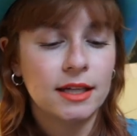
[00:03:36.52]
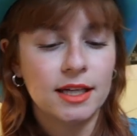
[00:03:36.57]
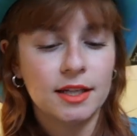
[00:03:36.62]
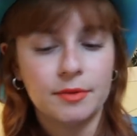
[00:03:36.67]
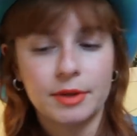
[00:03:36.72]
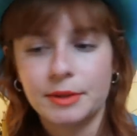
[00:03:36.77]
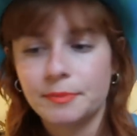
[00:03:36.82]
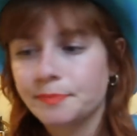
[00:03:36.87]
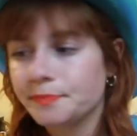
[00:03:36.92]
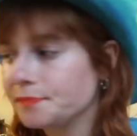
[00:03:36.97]

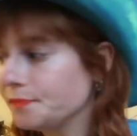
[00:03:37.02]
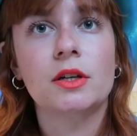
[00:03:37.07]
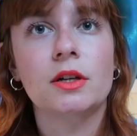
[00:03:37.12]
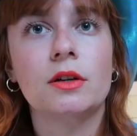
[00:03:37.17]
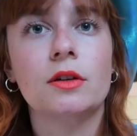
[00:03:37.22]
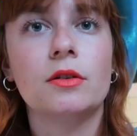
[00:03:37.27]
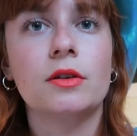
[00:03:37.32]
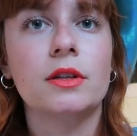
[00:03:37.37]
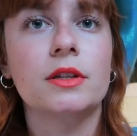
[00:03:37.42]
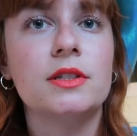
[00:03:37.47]
Anyway,
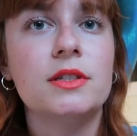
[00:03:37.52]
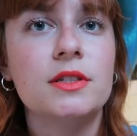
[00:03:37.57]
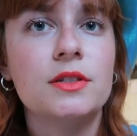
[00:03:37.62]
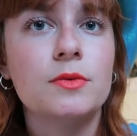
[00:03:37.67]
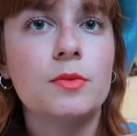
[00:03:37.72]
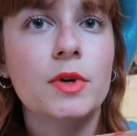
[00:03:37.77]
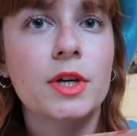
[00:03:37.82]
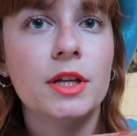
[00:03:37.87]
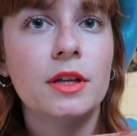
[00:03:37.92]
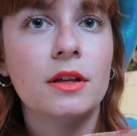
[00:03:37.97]
so this
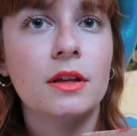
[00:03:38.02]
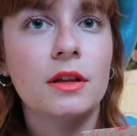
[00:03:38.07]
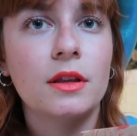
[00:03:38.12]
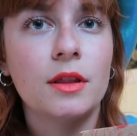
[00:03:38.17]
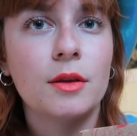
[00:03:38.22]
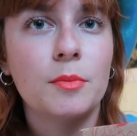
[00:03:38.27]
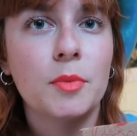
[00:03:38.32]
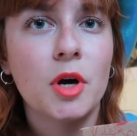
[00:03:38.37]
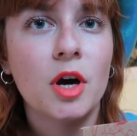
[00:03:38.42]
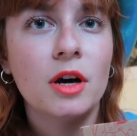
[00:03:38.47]
is what
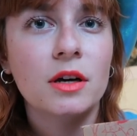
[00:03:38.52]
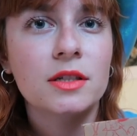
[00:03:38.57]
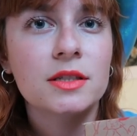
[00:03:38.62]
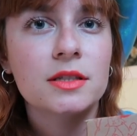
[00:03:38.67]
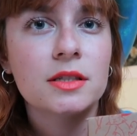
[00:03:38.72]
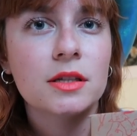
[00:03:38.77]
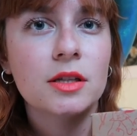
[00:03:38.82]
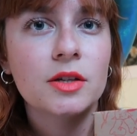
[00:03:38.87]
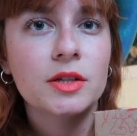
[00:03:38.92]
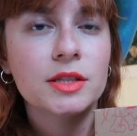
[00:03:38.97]
the
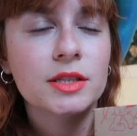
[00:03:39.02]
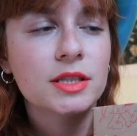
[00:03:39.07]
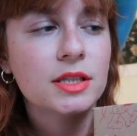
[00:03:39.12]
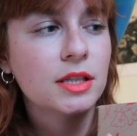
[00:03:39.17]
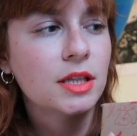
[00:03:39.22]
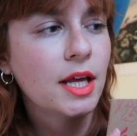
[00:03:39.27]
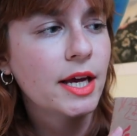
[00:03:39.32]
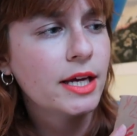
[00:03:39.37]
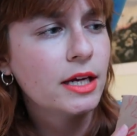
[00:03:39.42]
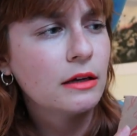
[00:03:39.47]
box
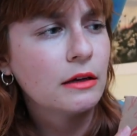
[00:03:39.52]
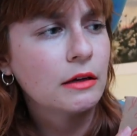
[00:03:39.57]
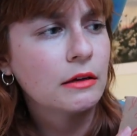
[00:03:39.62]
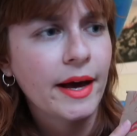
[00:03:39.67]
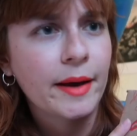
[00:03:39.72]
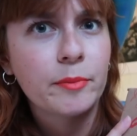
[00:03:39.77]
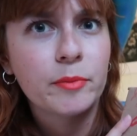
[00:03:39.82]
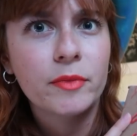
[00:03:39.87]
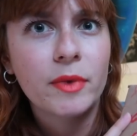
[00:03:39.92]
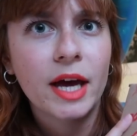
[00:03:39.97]
looks like.
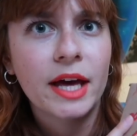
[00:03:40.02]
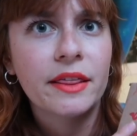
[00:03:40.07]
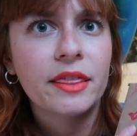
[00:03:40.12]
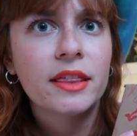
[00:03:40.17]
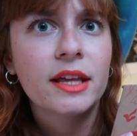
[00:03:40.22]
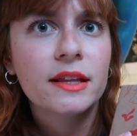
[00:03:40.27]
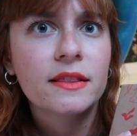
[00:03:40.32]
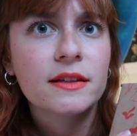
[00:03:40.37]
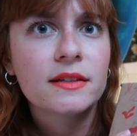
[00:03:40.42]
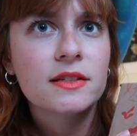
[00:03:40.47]
I
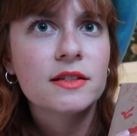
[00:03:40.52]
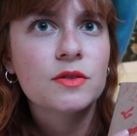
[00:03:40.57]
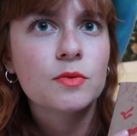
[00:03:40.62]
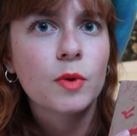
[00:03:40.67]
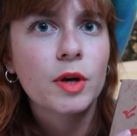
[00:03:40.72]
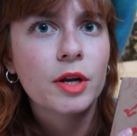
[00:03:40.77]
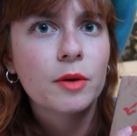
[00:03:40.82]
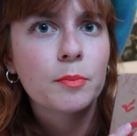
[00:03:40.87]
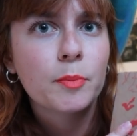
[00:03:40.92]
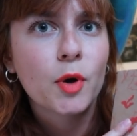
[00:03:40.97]
think this
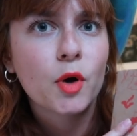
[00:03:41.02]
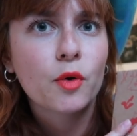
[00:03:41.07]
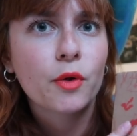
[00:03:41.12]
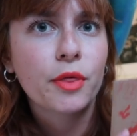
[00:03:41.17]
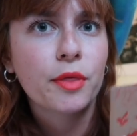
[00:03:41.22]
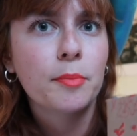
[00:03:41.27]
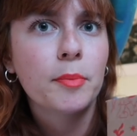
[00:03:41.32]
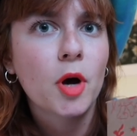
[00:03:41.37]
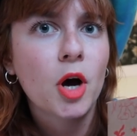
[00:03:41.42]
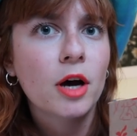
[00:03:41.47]
is what
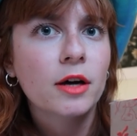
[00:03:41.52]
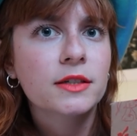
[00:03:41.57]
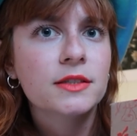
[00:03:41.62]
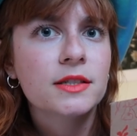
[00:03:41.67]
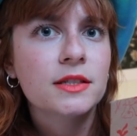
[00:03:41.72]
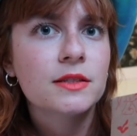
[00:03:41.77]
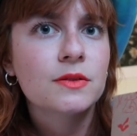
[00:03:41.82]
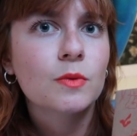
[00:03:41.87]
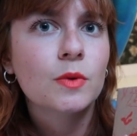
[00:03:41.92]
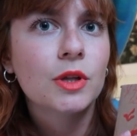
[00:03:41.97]
both
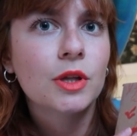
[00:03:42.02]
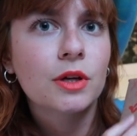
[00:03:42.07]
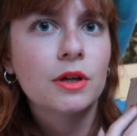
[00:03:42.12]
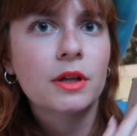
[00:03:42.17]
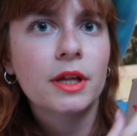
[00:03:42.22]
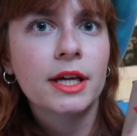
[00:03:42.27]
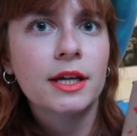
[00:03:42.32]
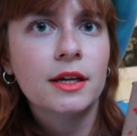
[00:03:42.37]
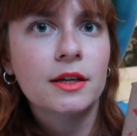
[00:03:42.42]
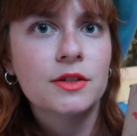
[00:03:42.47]
boxes will
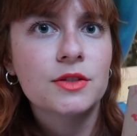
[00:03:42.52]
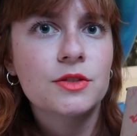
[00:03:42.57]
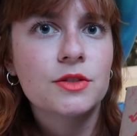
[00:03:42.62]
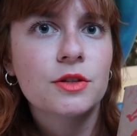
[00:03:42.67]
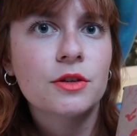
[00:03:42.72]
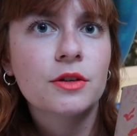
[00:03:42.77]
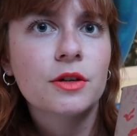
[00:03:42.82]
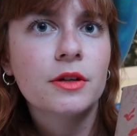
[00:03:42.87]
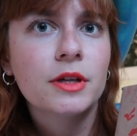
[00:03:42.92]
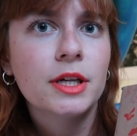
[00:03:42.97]
look like
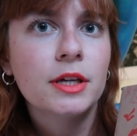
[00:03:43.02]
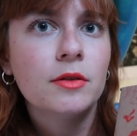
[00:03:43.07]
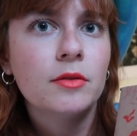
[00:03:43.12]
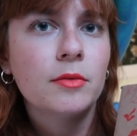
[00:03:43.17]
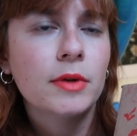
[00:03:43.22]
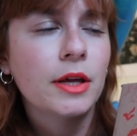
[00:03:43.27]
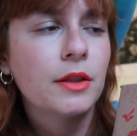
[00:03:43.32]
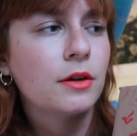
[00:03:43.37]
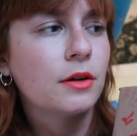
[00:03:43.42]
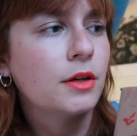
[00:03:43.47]
externally,
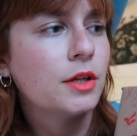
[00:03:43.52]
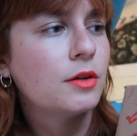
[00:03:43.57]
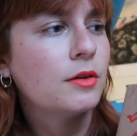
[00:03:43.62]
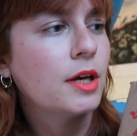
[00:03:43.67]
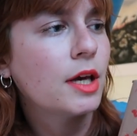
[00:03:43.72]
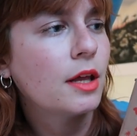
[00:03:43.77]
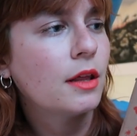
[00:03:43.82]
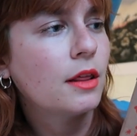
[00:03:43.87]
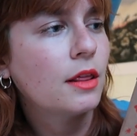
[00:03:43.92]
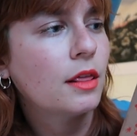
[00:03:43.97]
whether you
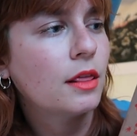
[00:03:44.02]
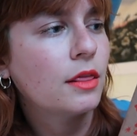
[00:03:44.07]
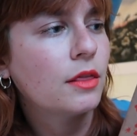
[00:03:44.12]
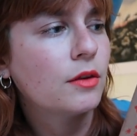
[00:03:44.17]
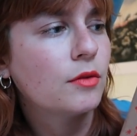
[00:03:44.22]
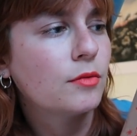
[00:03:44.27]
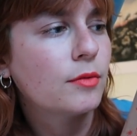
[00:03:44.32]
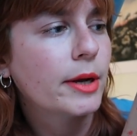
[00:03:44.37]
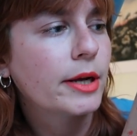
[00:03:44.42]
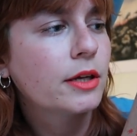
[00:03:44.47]
get
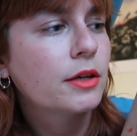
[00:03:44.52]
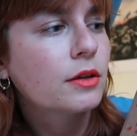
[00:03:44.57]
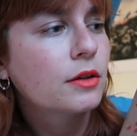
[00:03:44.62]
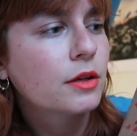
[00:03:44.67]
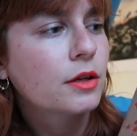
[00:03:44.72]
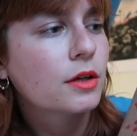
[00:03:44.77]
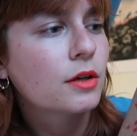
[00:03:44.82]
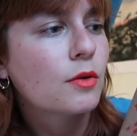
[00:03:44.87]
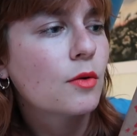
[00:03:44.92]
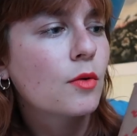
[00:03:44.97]
the
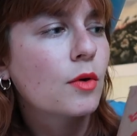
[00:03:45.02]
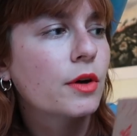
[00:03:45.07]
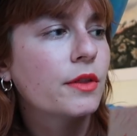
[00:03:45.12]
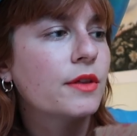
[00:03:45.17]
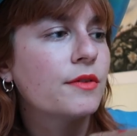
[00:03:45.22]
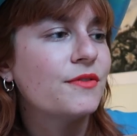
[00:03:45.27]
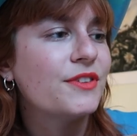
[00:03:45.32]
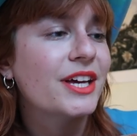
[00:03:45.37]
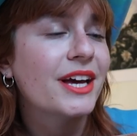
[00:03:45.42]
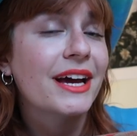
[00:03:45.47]
regular or
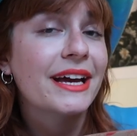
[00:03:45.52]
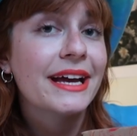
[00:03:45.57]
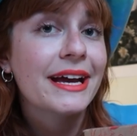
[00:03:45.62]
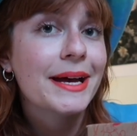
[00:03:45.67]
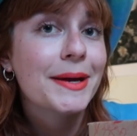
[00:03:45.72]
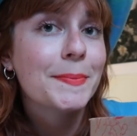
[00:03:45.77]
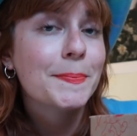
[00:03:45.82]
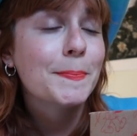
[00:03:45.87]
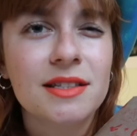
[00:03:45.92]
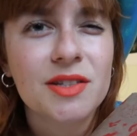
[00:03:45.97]
the
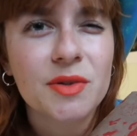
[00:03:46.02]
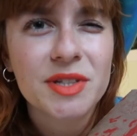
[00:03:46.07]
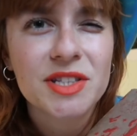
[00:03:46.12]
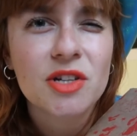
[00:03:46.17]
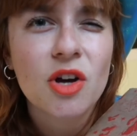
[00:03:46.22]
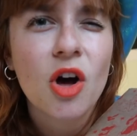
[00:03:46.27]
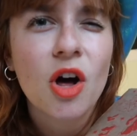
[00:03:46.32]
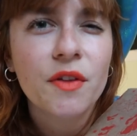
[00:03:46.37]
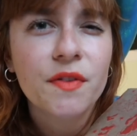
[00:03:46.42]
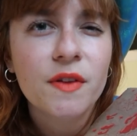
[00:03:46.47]
VIM. So
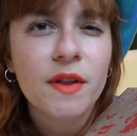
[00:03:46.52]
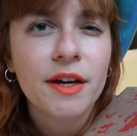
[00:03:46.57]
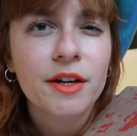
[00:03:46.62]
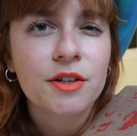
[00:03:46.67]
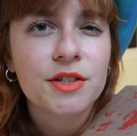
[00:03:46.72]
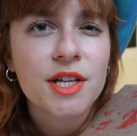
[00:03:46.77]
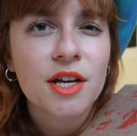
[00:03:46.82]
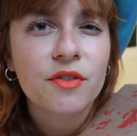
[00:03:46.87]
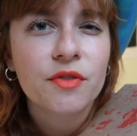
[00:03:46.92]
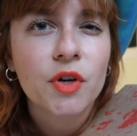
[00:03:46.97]
it's called the Let
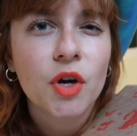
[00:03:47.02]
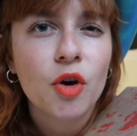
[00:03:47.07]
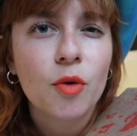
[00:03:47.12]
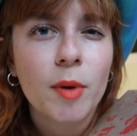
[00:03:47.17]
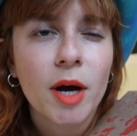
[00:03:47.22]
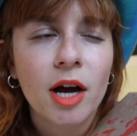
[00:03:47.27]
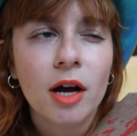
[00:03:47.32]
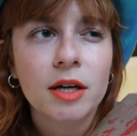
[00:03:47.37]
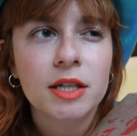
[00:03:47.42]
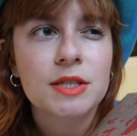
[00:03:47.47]
Yourself Go
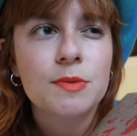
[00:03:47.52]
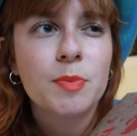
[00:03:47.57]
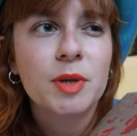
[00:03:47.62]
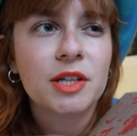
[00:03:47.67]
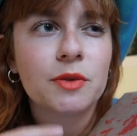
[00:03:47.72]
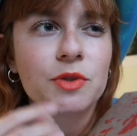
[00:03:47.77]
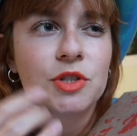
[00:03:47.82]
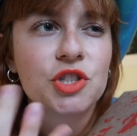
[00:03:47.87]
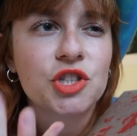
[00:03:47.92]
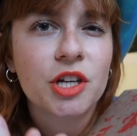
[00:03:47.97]
box,
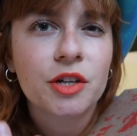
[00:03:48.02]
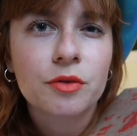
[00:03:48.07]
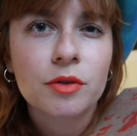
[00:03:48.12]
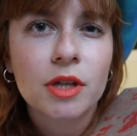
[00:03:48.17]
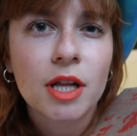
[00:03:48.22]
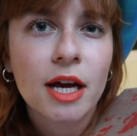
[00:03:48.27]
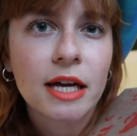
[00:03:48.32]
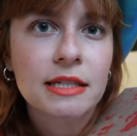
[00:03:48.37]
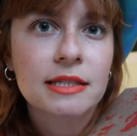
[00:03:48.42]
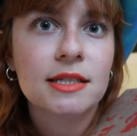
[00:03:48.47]
but it was
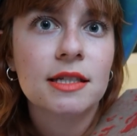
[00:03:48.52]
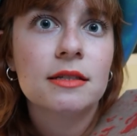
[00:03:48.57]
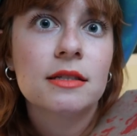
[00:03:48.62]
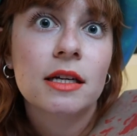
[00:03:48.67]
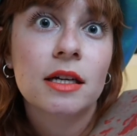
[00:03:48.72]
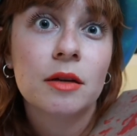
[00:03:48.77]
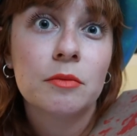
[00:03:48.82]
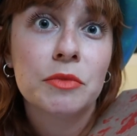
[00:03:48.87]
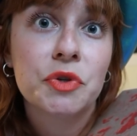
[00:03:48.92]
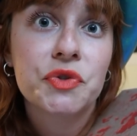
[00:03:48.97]
generalized
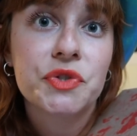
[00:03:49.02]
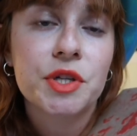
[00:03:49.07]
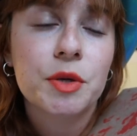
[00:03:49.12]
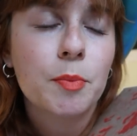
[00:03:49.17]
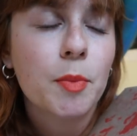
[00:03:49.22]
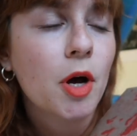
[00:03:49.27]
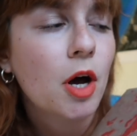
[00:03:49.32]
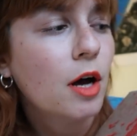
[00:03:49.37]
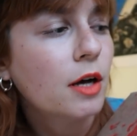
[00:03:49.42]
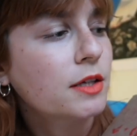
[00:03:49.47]
as like a
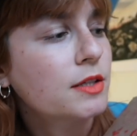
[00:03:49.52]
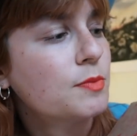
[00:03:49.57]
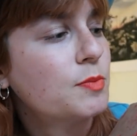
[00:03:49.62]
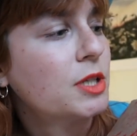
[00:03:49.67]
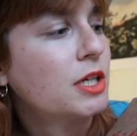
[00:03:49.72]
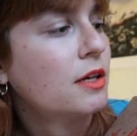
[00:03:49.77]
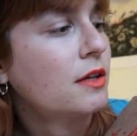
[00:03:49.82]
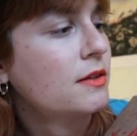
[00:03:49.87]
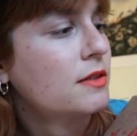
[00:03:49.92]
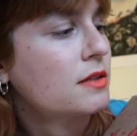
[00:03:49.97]
music box
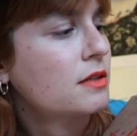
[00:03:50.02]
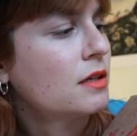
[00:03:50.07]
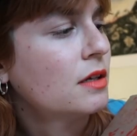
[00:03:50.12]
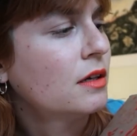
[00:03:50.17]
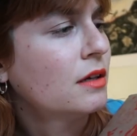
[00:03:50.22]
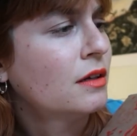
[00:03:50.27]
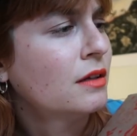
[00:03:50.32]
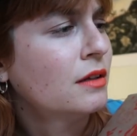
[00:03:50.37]
because